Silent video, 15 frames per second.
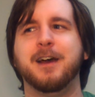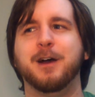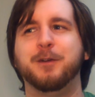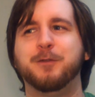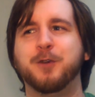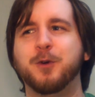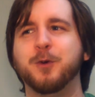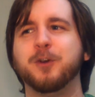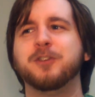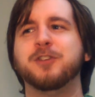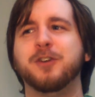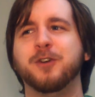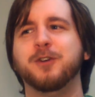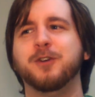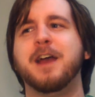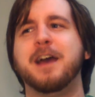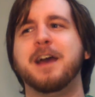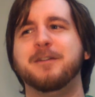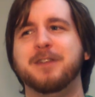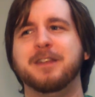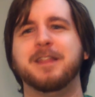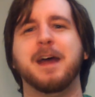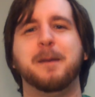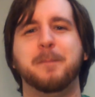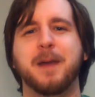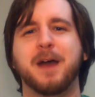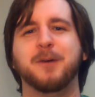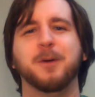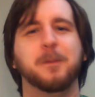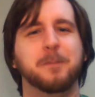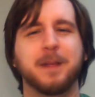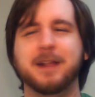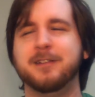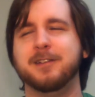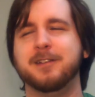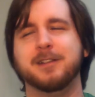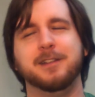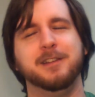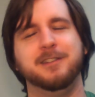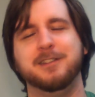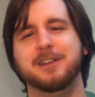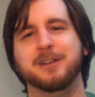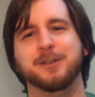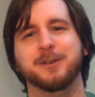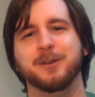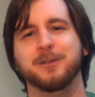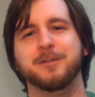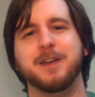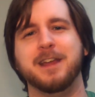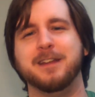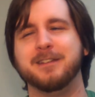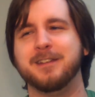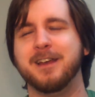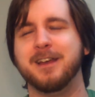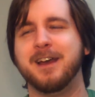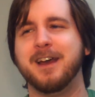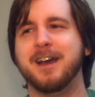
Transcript: of course, her having that power basically sealed her fate.